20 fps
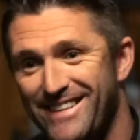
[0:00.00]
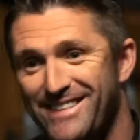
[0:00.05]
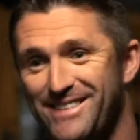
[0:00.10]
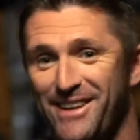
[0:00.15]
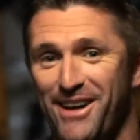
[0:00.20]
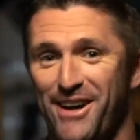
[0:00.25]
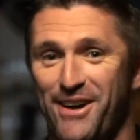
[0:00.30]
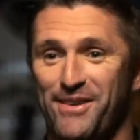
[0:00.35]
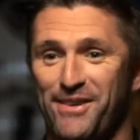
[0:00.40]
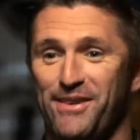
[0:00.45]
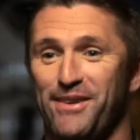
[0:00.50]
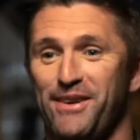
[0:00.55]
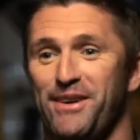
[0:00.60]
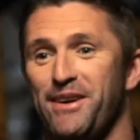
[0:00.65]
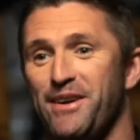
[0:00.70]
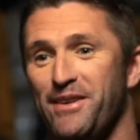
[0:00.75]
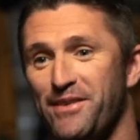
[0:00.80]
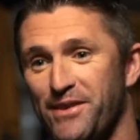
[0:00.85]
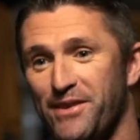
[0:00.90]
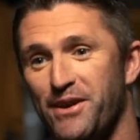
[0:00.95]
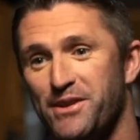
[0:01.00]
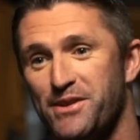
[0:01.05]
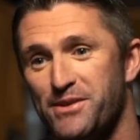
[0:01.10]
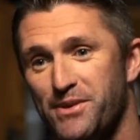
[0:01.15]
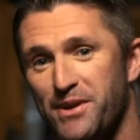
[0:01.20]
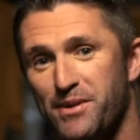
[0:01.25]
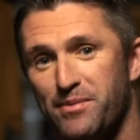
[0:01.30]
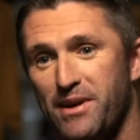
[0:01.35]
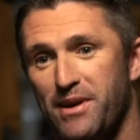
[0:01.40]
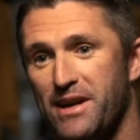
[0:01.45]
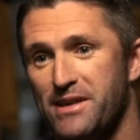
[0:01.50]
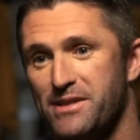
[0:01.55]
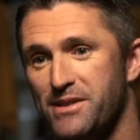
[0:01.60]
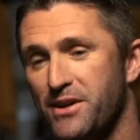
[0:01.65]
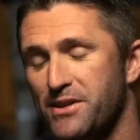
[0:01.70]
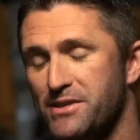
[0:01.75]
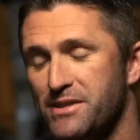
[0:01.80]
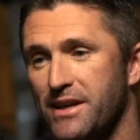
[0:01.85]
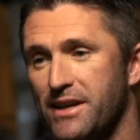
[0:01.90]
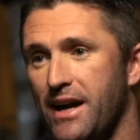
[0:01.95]
So I just want to play as
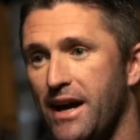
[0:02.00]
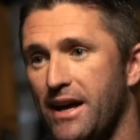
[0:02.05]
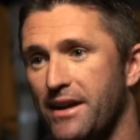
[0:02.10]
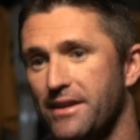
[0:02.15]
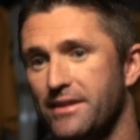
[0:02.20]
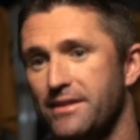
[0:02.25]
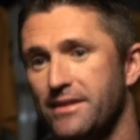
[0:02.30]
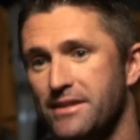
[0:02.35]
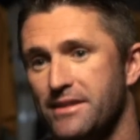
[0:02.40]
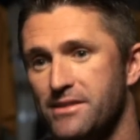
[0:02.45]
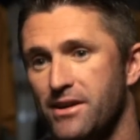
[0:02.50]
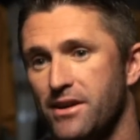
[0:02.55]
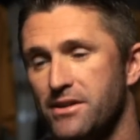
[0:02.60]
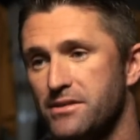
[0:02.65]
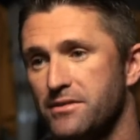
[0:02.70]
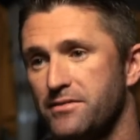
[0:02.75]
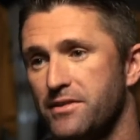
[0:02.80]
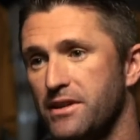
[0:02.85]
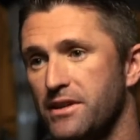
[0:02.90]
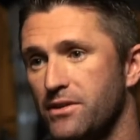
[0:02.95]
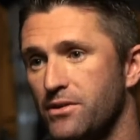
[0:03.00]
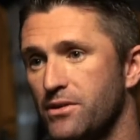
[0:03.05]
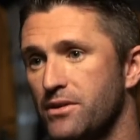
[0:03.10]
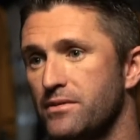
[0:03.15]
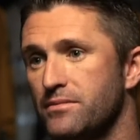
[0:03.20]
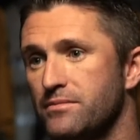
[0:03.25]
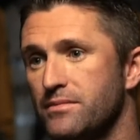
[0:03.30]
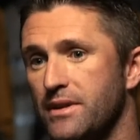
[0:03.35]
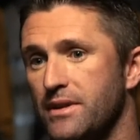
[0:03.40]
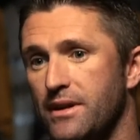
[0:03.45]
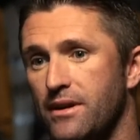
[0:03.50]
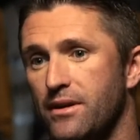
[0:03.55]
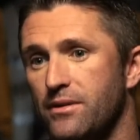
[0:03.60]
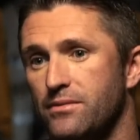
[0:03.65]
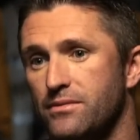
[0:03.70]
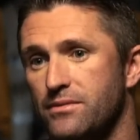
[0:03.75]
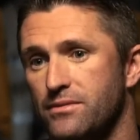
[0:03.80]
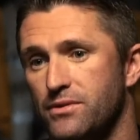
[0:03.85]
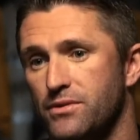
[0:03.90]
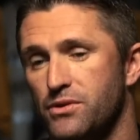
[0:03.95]
long as I can, and as long as I feel good, and, you
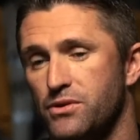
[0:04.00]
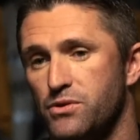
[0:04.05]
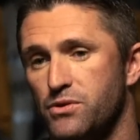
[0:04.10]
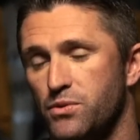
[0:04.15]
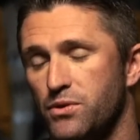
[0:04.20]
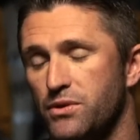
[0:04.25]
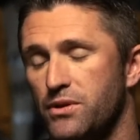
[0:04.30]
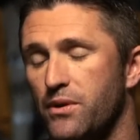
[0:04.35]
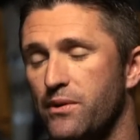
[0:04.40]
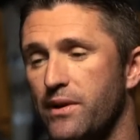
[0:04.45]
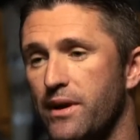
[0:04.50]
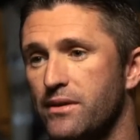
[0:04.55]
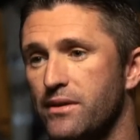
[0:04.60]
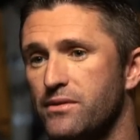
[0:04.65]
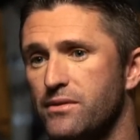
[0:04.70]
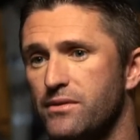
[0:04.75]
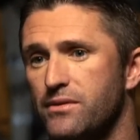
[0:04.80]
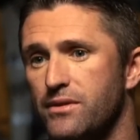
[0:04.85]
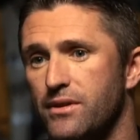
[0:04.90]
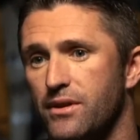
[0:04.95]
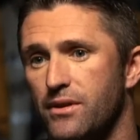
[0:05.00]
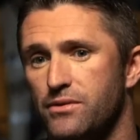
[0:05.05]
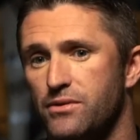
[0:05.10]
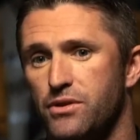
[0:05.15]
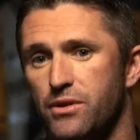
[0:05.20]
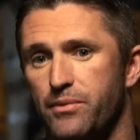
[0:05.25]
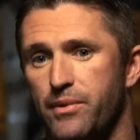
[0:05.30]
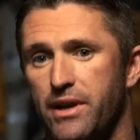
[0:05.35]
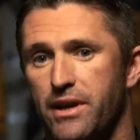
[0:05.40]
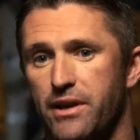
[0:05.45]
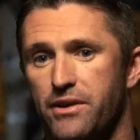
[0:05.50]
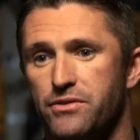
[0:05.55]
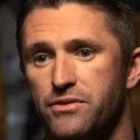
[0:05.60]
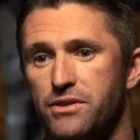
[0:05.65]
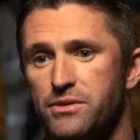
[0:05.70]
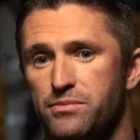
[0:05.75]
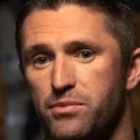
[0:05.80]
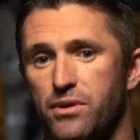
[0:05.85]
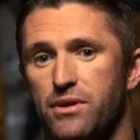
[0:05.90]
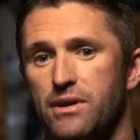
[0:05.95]
know, touch wood, don't get, you know, too many
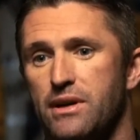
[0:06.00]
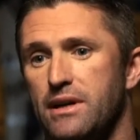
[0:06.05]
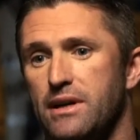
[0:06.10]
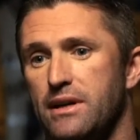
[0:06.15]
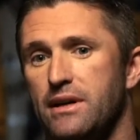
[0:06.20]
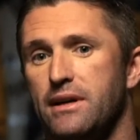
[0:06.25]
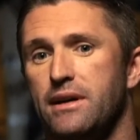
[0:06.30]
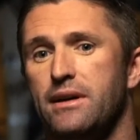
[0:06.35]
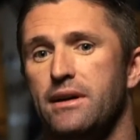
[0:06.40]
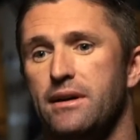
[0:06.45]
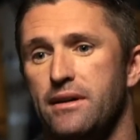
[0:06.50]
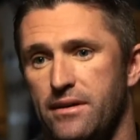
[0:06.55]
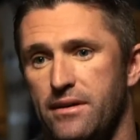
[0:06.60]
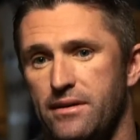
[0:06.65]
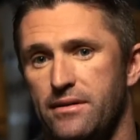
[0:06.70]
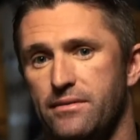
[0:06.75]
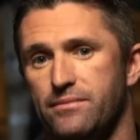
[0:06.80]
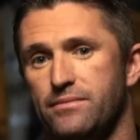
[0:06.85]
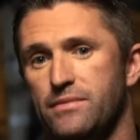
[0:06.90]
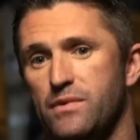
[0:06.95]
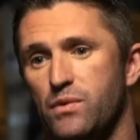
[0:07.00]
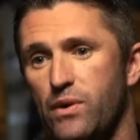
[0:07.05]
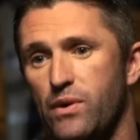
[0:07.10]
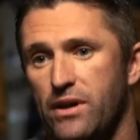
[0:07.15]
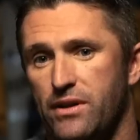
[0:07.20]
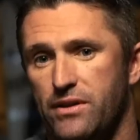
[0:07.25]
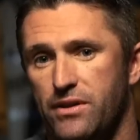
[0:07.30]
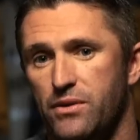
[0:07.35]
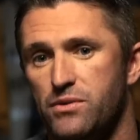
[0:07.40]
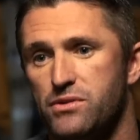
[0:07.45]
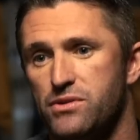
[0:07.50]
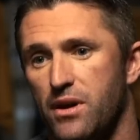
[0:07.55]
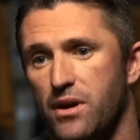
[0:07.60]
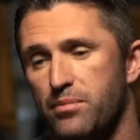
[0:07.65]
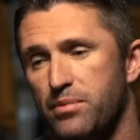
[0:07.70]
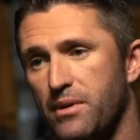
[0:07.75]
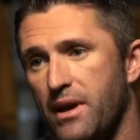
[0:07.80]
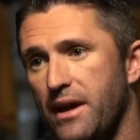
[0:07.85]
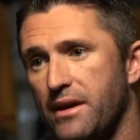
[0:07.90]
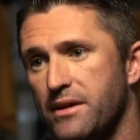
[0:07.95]
injuries. But when I do
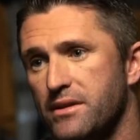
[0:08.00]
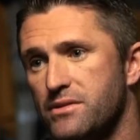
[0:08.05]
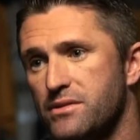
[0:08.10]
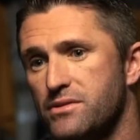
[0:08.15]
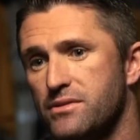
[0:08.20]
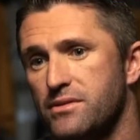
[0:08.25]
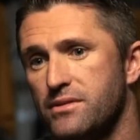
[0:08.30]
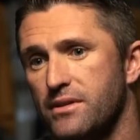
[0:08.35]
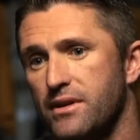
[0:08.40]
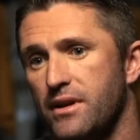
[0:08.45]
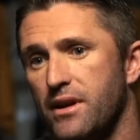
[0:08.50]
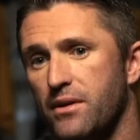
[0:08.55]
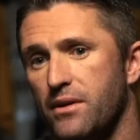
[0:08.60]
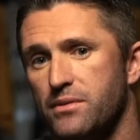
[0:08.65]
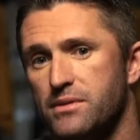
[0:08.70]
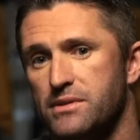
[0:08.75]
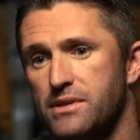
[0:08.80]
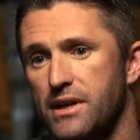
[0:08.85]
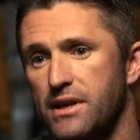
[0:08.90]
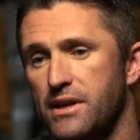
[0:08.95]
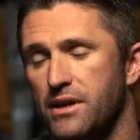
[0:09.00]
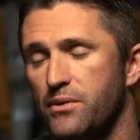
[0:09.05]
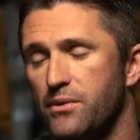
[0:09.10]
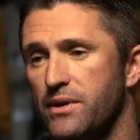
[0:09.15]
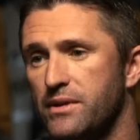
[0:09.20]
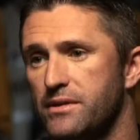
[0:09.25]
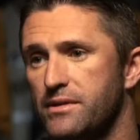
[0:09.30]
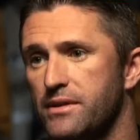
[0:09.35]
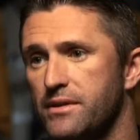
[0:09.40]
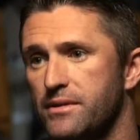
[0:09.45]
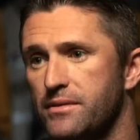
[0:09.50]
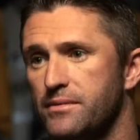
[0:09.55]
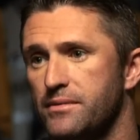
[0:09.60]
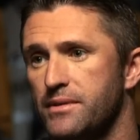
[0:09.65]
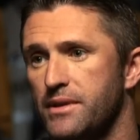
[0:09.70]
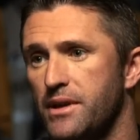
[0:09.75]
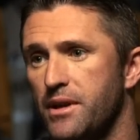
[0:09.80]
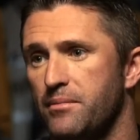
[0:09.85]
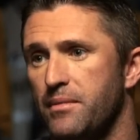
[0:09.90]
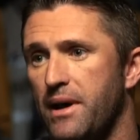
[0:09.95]
stop playing, it's, you know, certainly go into,
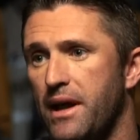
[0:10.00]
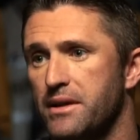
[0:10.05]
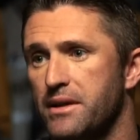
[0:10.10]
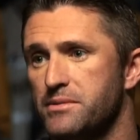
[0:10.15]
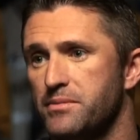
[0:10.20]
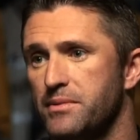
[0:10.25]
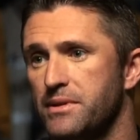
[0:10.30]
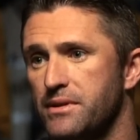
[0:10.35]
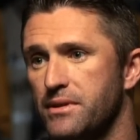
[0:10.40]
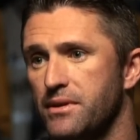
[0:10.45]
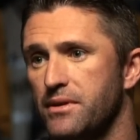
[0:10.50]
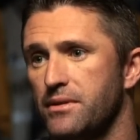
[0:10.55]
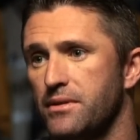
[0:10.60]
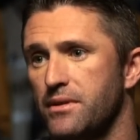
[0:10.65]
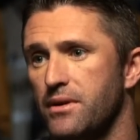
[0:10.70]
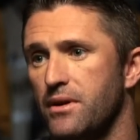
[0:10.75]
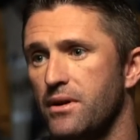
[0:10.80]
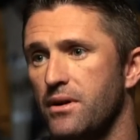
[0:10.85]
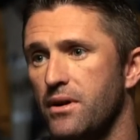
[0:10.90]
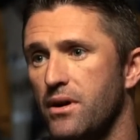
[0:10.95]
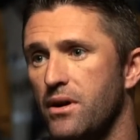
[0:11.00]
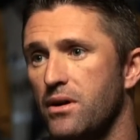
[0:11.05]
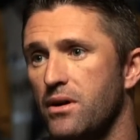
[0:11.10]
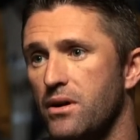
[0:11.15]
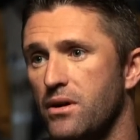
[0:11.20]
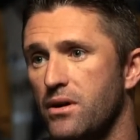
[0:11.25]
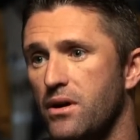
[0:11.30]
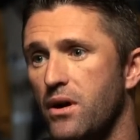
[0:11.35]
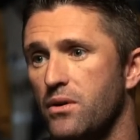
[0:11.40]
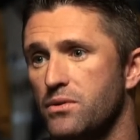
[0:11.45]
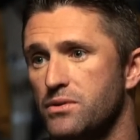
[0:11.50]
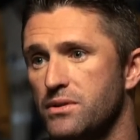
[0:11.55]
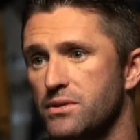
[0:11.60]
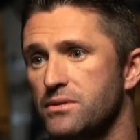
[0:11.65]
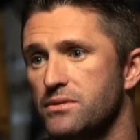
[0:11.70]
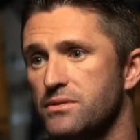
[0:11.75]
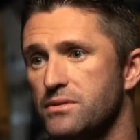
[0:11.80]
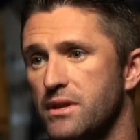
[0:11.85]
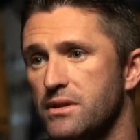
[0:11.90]
you know, management or coaching.